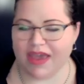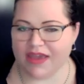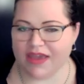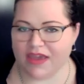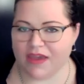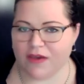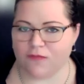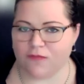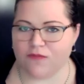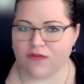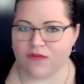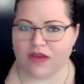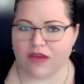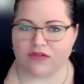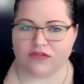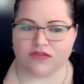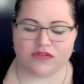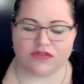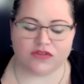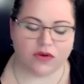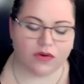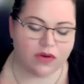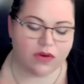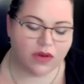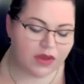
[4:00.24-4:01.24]
and get found.
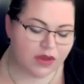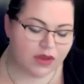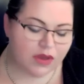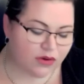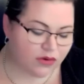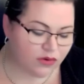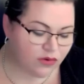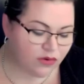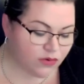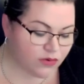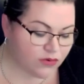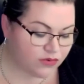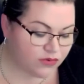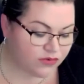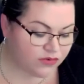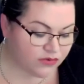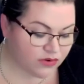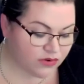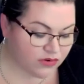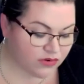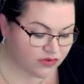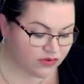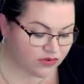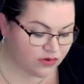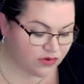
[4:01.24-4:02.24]
So Google
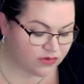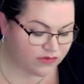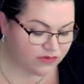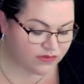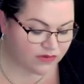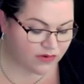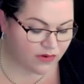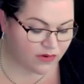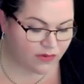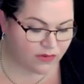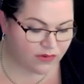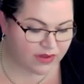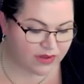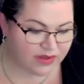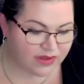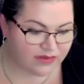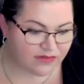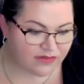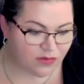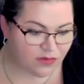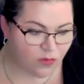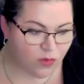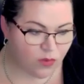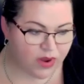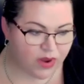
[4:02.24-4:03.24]
Search Console
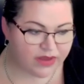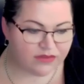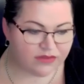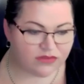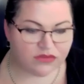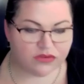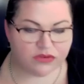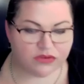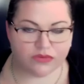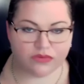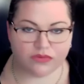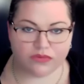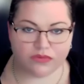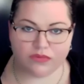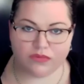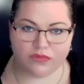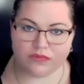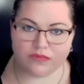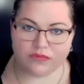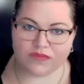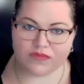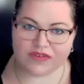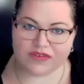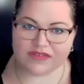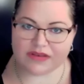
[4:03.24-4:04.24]
is a way to
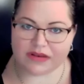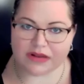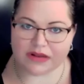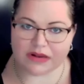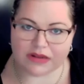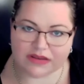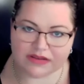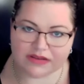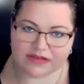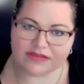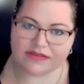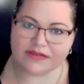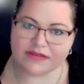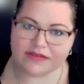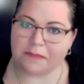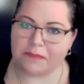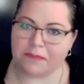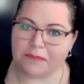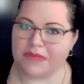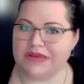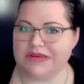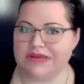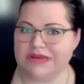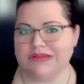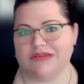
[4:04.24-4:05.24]
physically
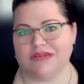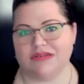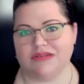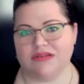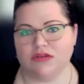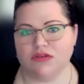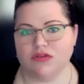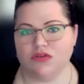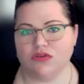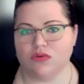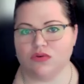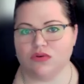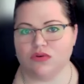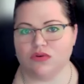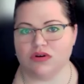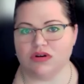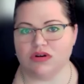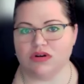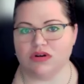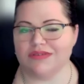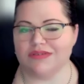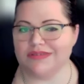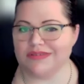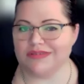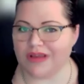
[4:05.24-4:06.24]
submit
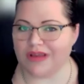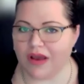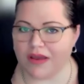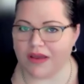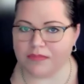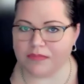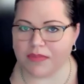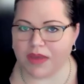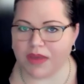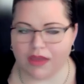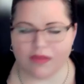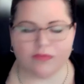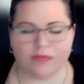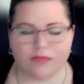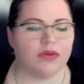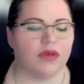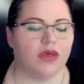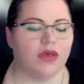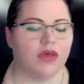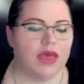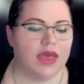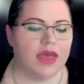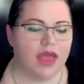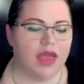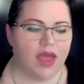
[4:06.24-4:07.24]
your sitemap.
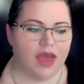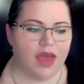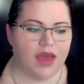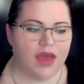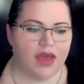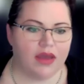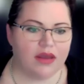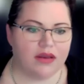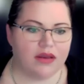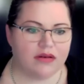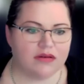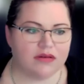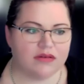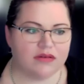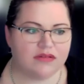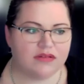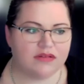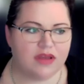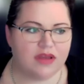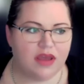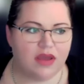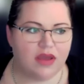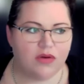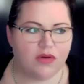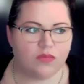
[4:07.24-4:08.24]
And
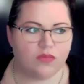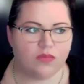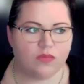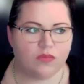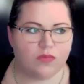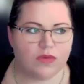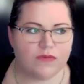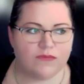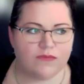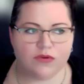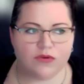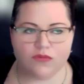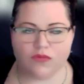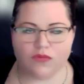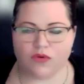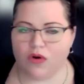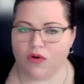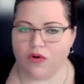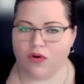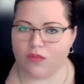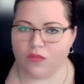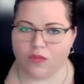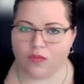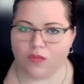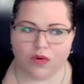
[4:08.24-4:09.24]
if you've
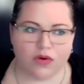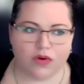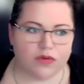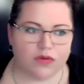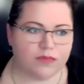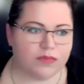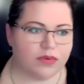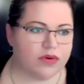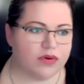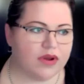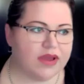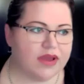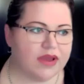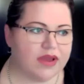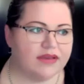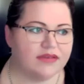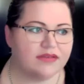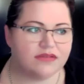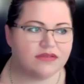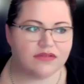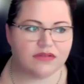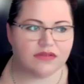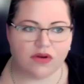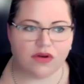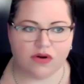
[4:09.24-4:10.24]
got
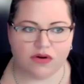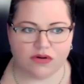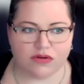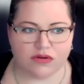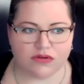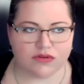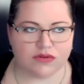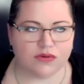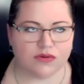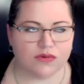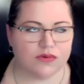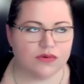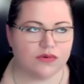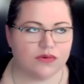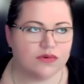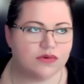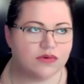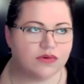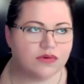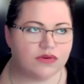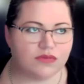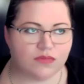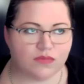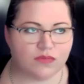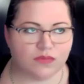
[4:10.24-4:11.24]
WordPress,
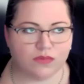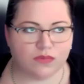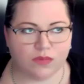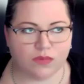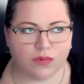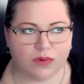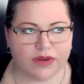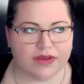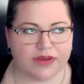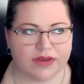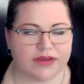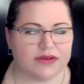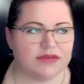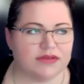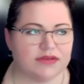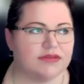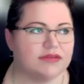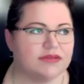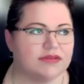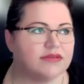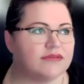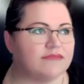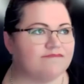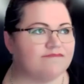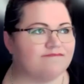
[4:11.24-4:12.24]
Encore,
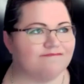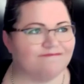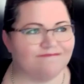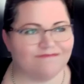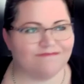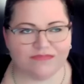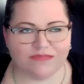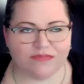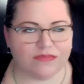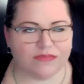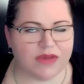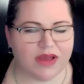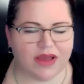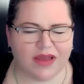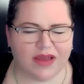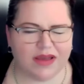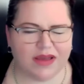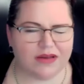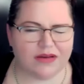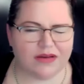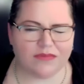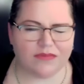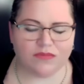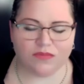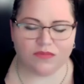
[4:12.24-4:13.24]
Wix,
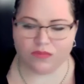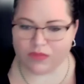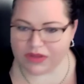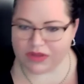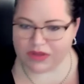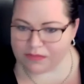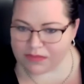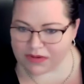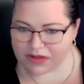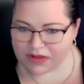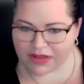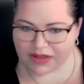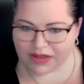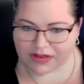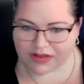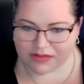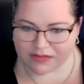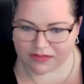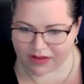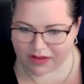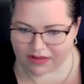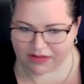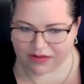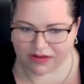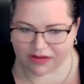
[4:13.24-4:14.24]
Weebly,
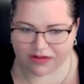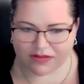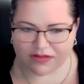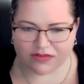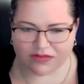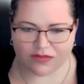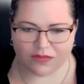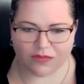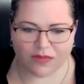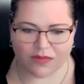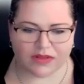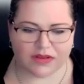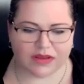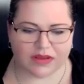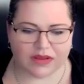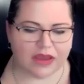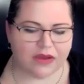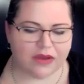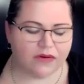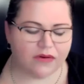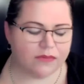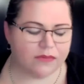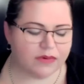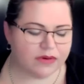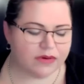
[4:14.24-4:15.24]
I think is the one that
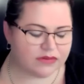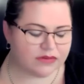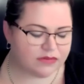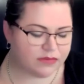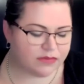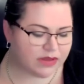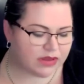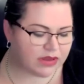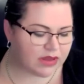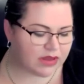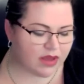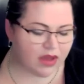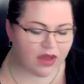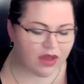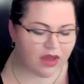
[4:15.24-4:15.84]
Kerrie works with,